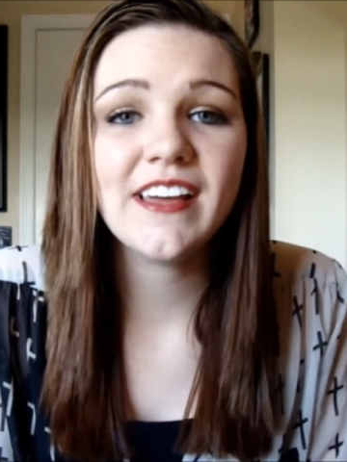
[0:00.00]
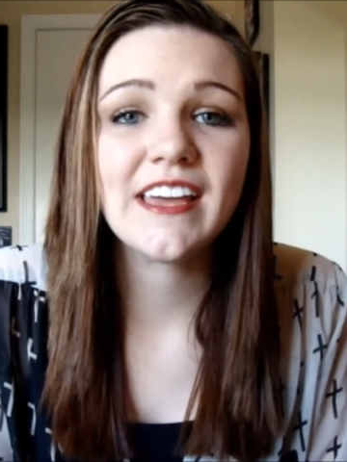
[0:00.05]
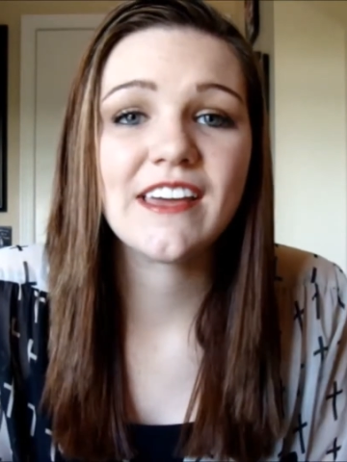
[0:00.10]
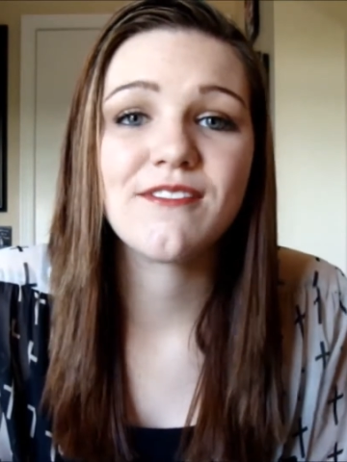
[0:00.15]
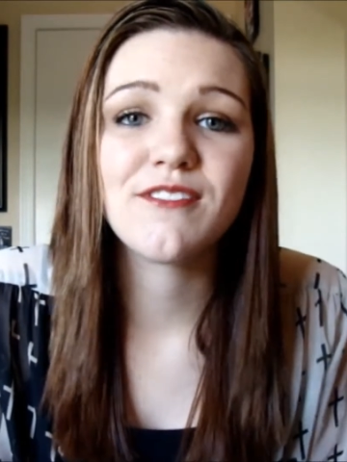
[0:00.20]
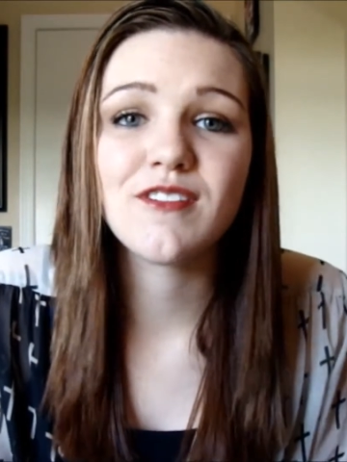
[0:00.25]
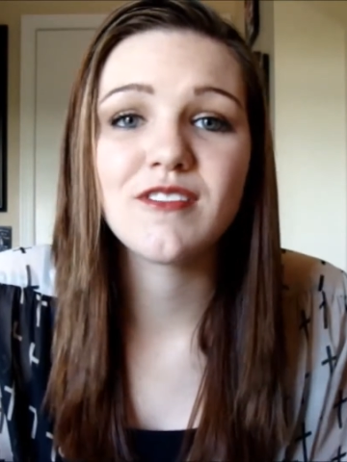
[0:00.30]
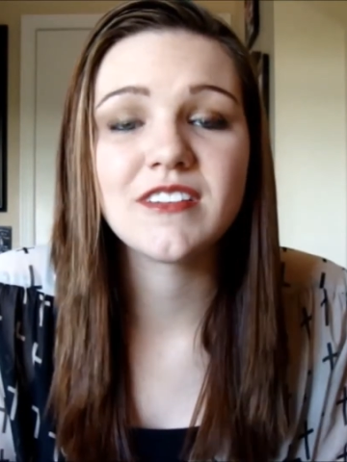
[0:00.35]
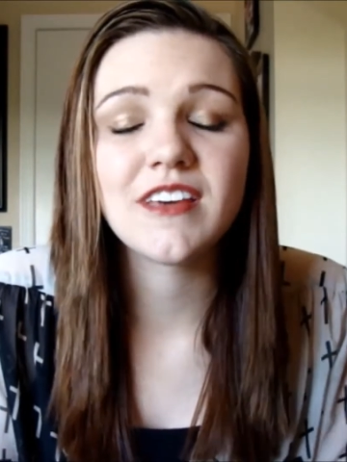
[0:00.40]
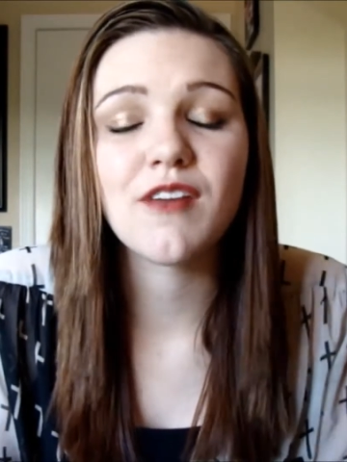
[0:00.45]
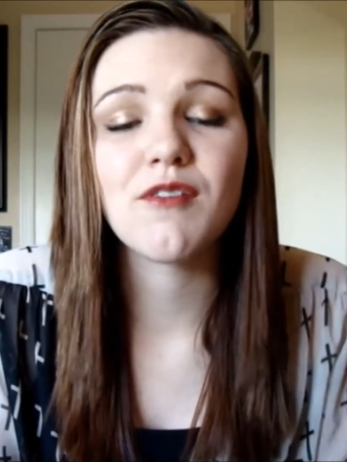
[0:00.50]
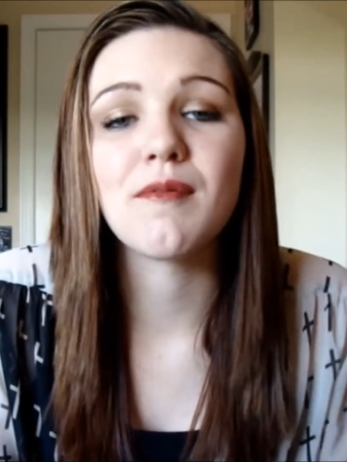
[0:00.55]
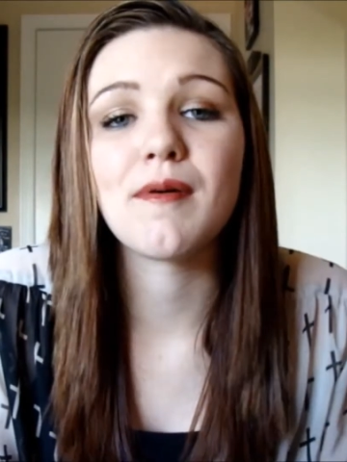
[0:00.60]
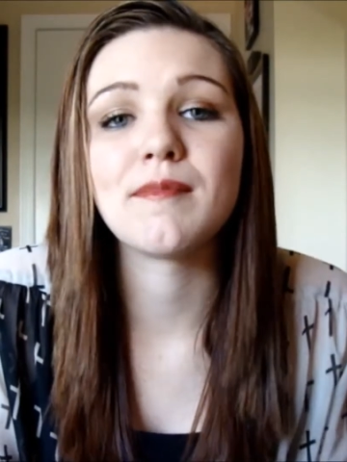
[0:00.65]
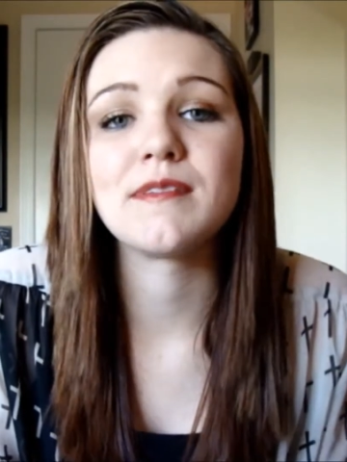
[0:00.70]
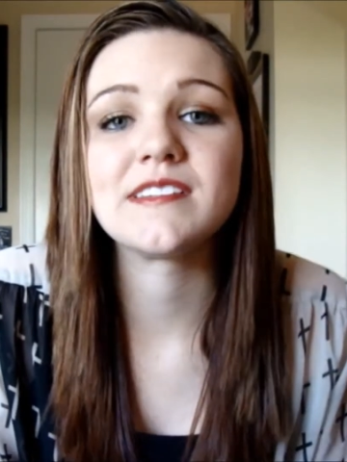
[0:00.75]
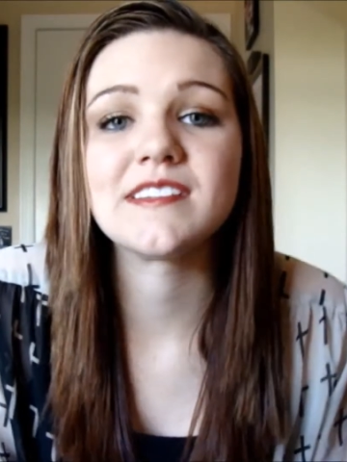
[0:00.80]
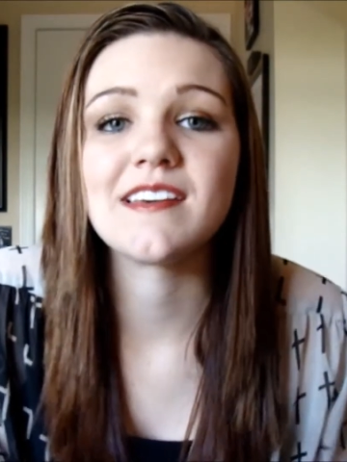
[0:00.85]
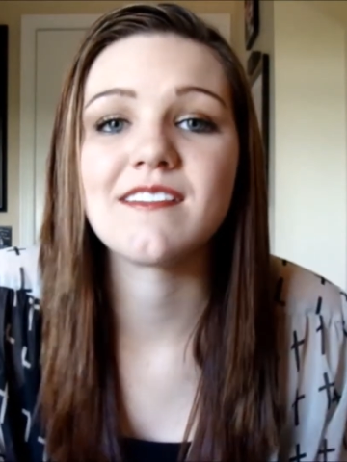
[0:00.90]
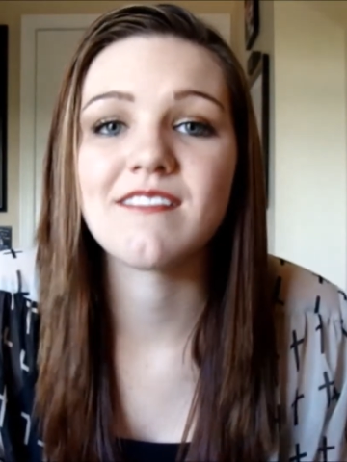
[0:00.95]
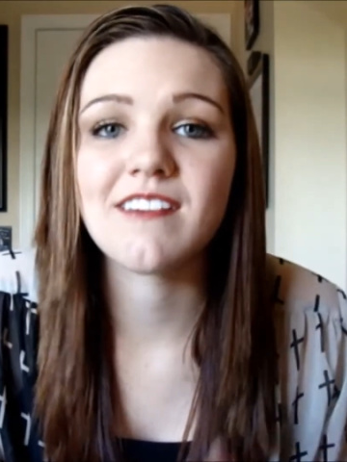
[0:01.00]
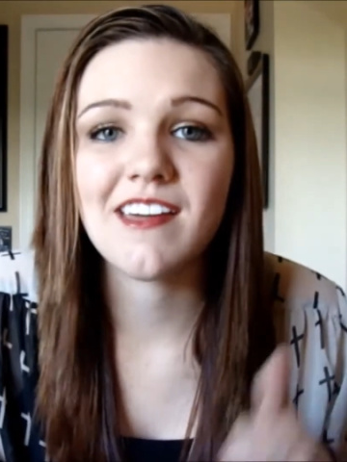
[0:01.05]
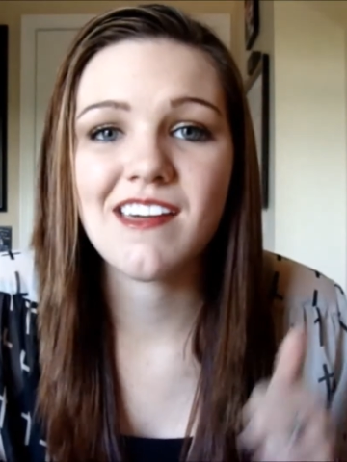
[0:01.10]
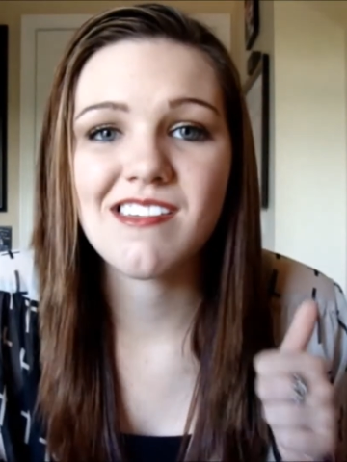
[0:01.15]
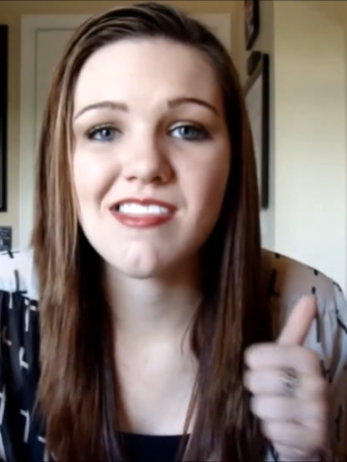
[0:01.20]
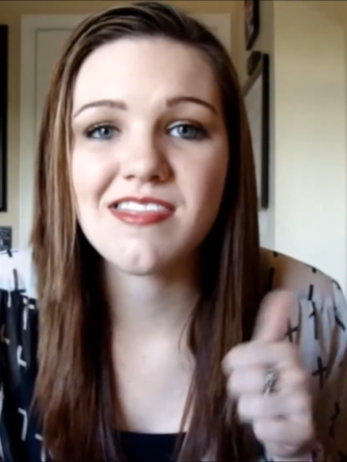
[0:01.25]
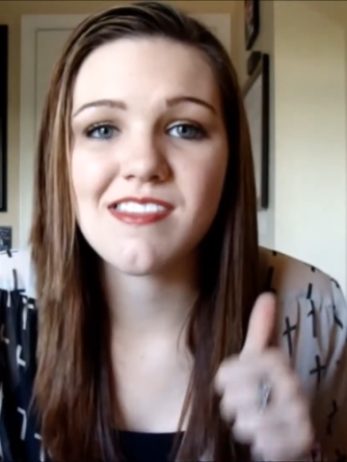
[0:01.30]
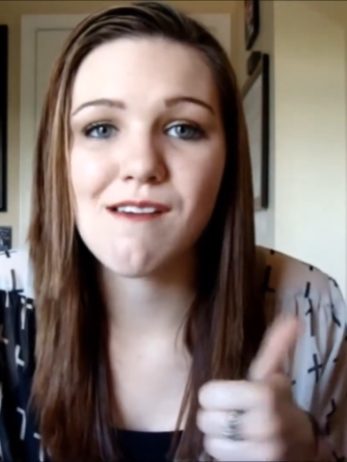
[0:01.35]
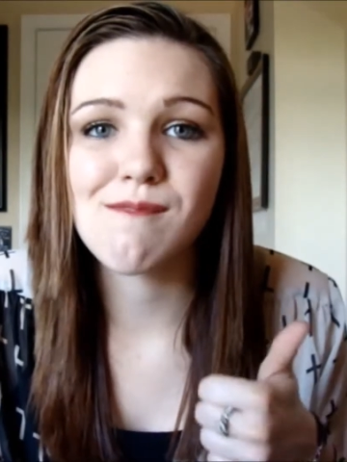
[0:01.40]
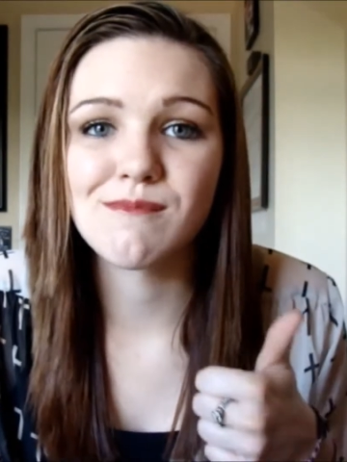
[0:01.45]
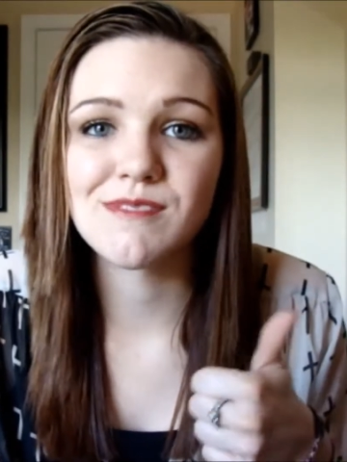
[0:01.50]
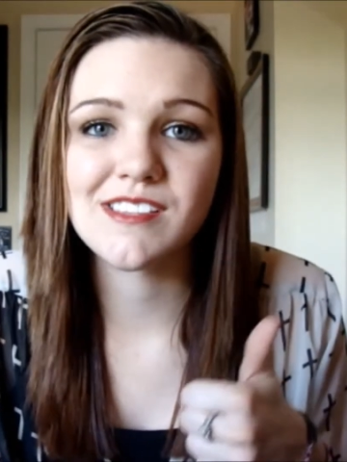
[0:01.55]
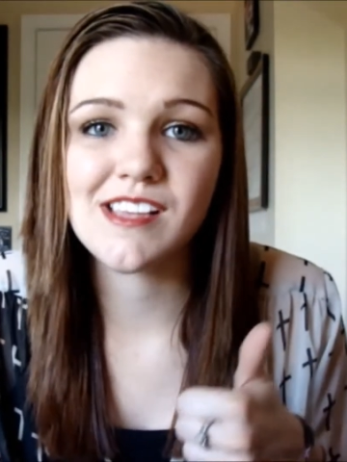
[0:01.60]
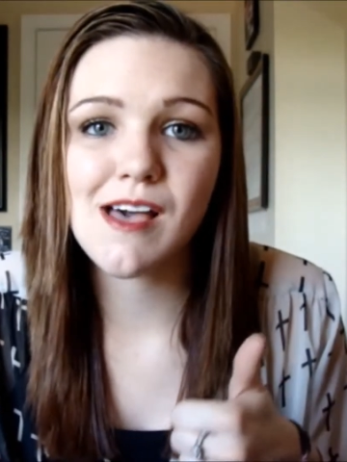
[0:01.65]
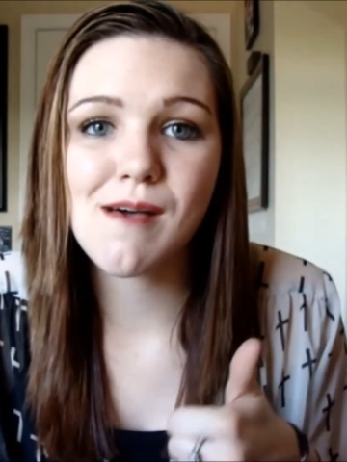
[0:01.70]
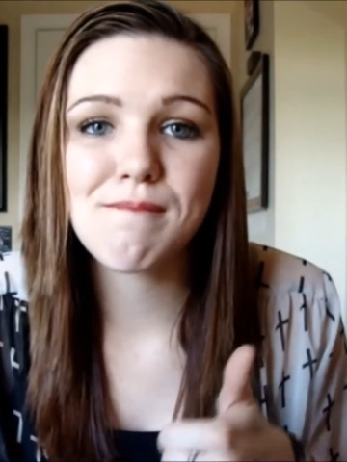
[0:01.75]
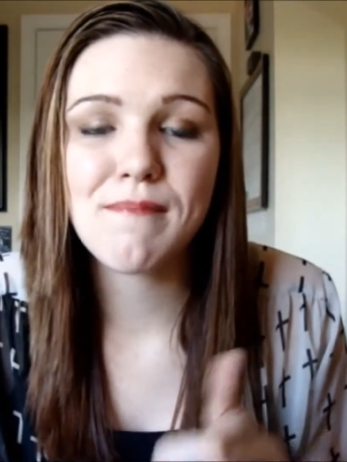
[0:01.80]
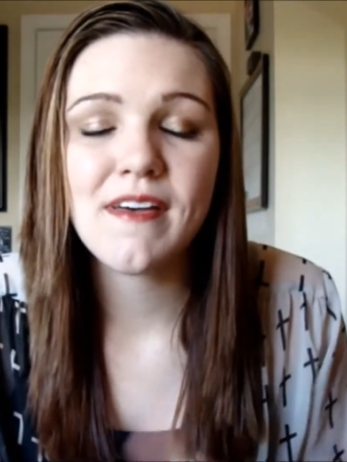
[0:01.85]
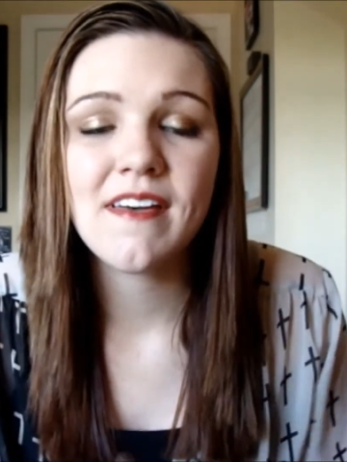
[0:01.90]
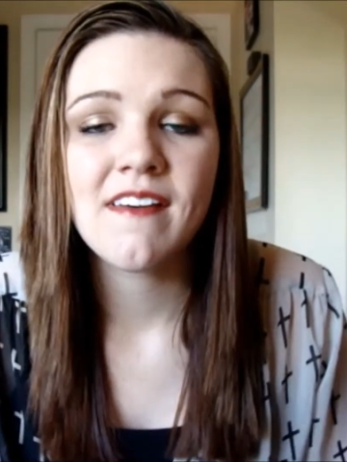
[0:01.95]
If you did, remember to give it a thumbs up